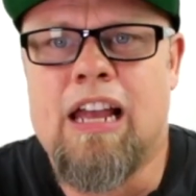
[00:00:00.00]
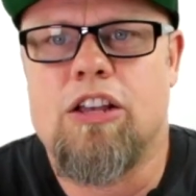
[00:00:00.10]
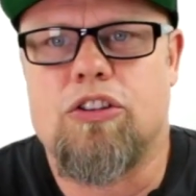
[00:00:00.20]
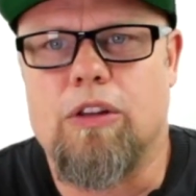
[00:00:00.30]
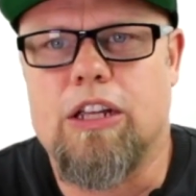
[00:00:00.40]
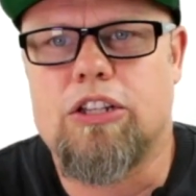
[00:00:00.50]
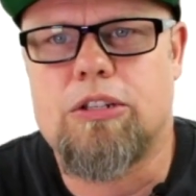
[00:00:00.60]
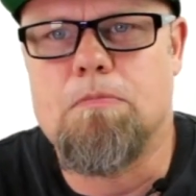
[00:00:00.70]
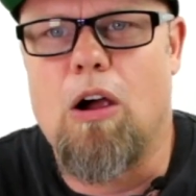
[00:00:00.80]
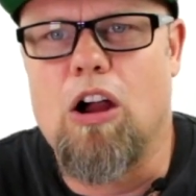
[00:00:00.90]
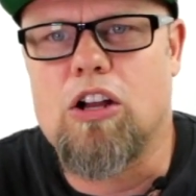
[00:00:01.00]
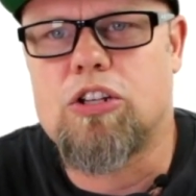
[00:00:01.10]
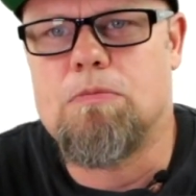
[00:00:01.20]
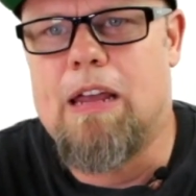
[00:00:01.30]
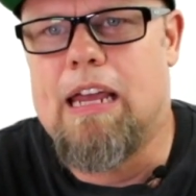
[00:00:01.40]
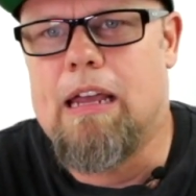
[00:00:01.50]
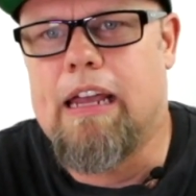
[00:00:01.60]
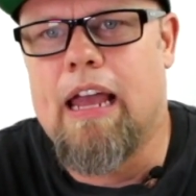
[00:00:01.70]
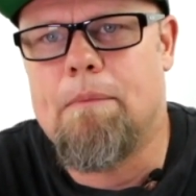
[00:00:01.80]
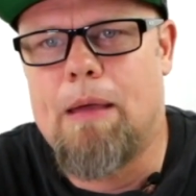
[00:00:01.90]
So this marks
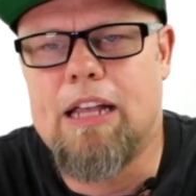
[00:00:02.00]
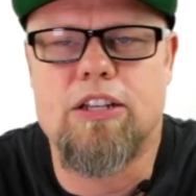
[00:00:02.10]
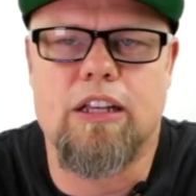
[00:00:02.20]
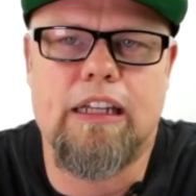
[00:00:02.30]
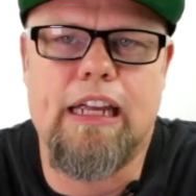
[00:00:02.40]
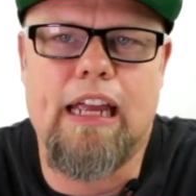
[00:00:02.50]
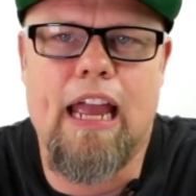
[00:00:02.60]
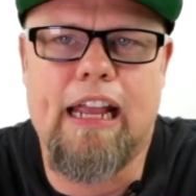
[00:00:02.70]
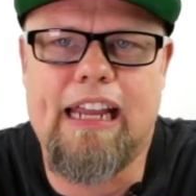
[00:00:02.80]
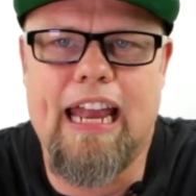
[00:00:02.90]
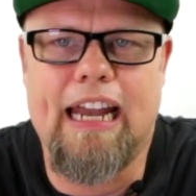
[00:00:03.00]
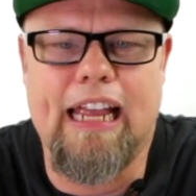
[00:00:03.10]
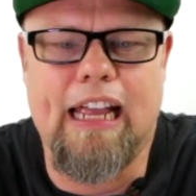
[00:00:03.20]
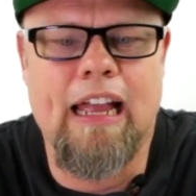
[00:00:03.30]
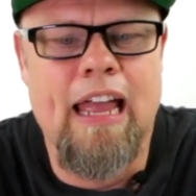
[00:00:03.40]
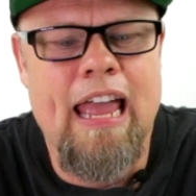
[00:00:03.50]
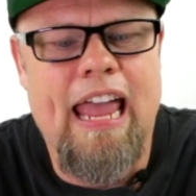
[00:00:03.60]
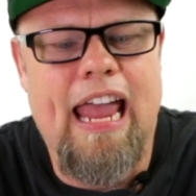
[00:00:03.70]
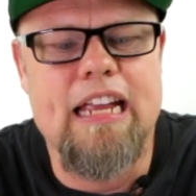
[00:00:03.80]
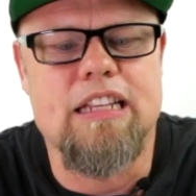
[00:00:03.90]
me basically getting
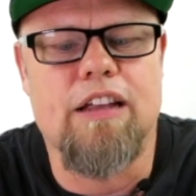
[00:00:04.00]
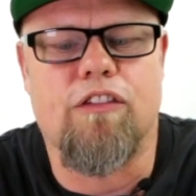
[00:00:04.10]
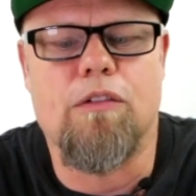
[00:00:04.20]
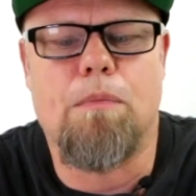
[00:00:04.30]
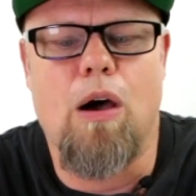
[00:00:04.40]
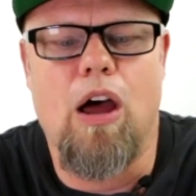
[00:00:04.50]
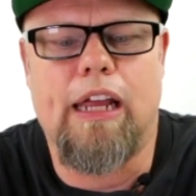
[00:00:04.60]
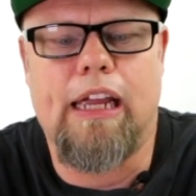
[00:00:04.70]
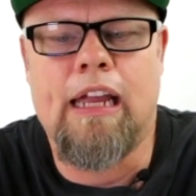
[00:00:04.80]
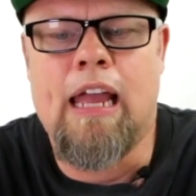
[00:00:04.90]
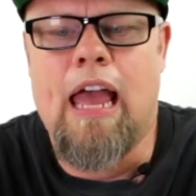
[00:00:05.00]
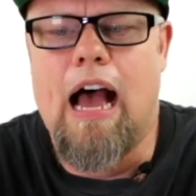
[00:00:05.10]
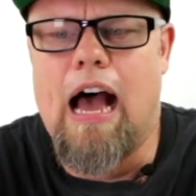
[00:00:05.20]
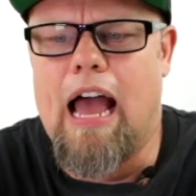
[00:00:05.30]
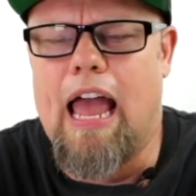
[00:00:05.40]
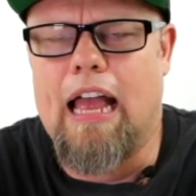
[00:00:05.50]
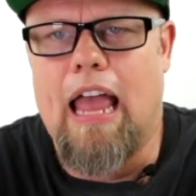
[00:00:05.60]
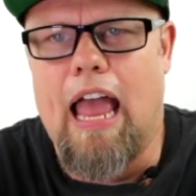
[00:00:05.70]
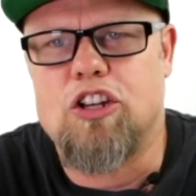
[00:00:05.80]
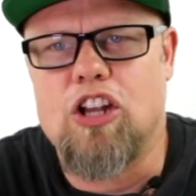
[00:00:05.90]
a different body
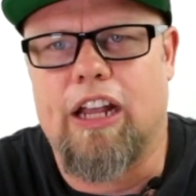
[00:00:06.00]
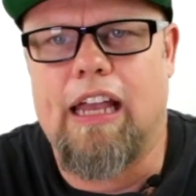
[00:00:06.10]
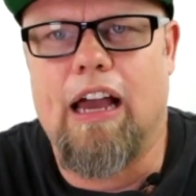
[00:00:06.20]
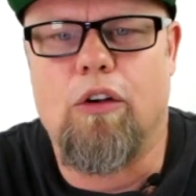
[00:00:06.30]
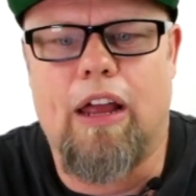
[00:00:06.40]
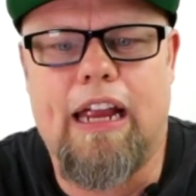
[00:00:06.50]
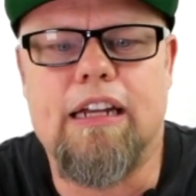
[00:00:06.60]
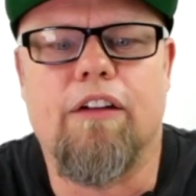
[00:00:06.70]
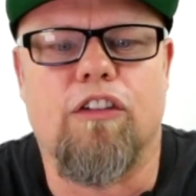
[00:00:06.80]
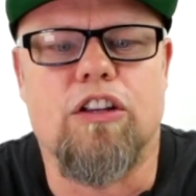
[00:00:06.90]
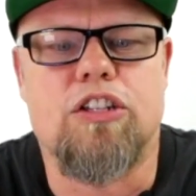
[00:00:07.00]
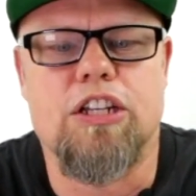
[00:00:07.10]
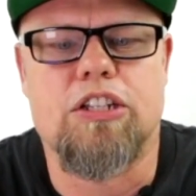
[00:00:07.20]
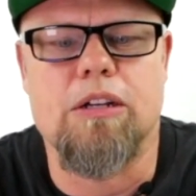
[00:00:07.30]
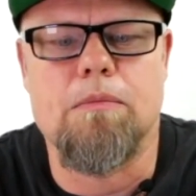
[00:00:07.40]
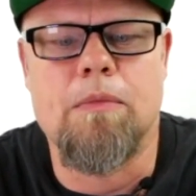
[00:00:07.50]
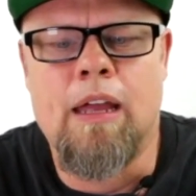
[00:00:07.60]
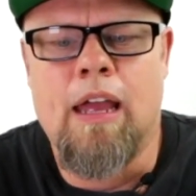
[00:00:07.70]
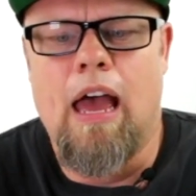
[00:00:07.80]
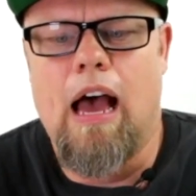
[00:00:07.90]
and checking out a different system,
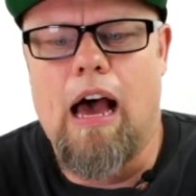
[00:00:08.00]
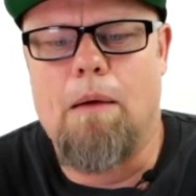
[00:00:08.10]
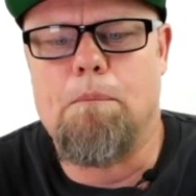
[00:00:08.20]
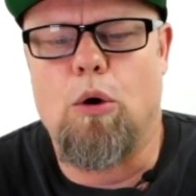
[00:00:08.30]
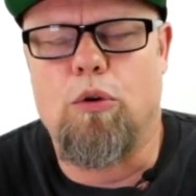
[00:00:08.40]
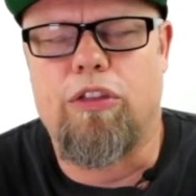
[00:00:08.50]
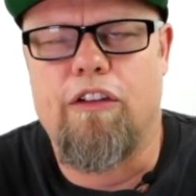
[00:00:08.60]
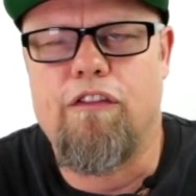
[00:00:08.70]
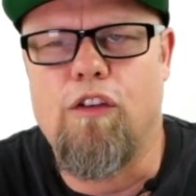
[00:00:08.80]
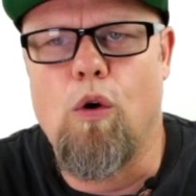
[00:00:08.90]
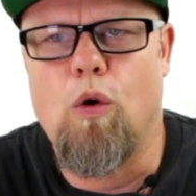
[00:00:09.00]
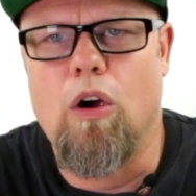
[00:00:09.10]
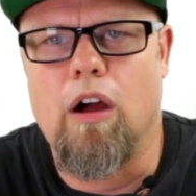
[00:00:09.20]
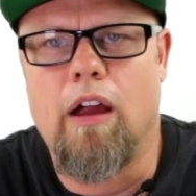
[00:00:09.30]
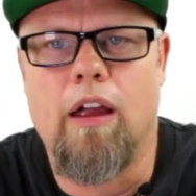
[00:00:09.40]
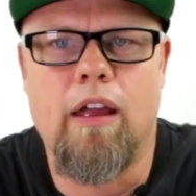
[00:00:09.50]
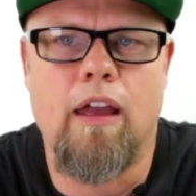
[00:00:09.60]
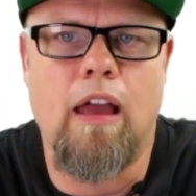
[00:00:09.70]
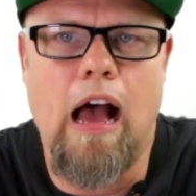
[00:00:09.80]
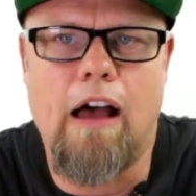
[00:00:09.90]
both for
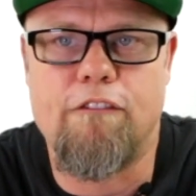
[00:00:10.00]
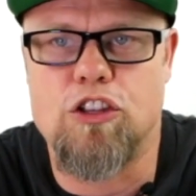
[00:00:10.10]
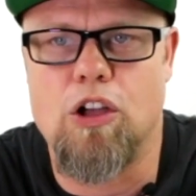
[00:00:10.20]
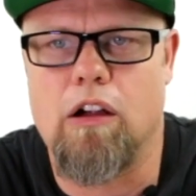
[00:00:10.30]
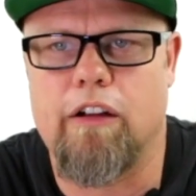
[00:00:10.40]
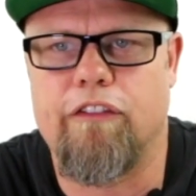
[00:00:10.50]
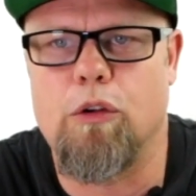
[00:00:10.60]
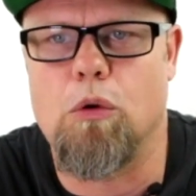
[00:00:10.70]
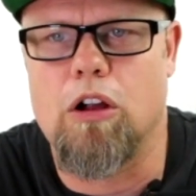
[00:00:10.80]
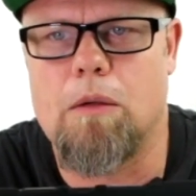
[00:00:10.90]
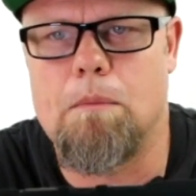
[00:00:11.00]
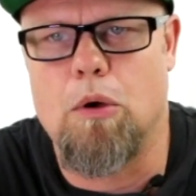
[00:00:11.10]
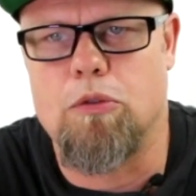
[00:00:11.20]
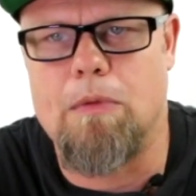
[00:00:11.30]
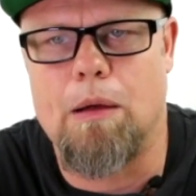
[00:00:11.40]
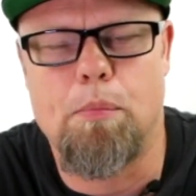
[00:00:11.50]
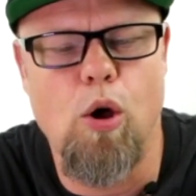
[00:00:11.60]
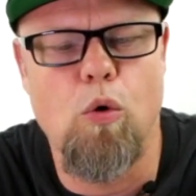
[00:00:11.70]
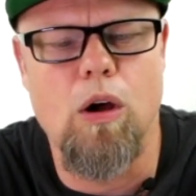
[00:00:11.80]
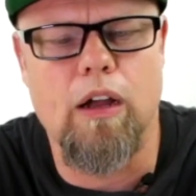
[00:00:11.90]
photography work, both my
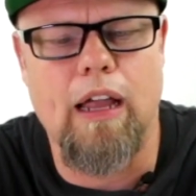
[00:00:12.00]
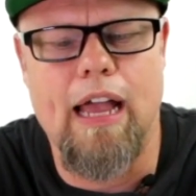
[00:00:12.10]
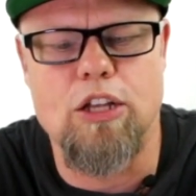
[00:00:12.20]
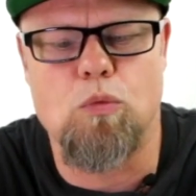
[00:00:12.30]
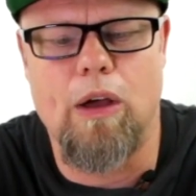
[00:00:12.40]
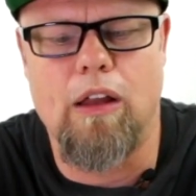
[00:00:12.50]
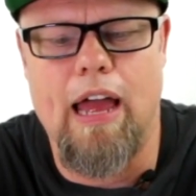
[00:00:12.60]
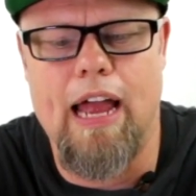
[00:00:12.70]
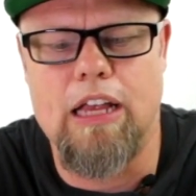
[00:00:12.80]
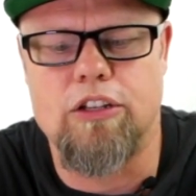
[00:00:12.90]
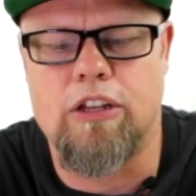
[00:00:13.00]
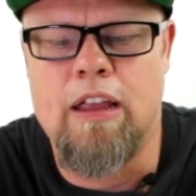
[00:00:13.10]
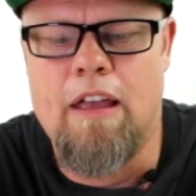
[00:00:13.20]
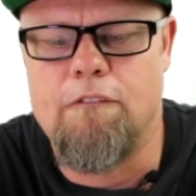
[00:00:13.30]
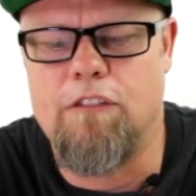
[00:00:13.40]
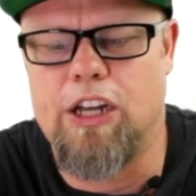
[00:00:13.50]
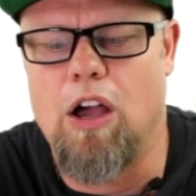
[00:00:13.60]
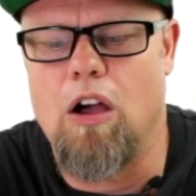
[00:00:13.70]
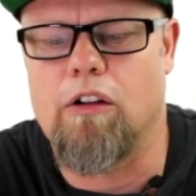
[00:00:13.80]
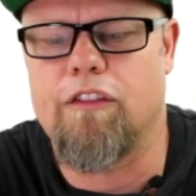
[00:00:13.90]
pro work as well as
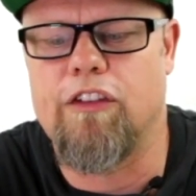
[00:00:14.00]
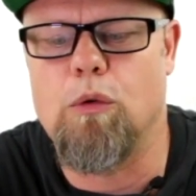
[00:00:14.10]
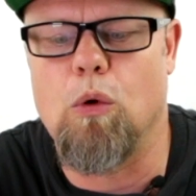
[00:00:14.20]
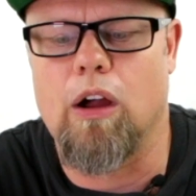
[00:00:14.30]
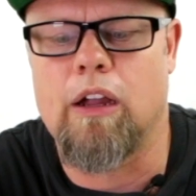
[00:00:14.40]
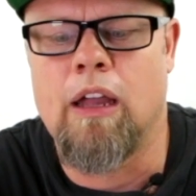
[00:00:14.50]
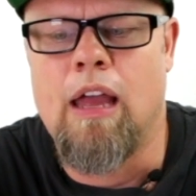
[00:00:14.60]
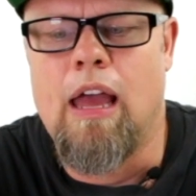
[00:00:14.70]
videography work.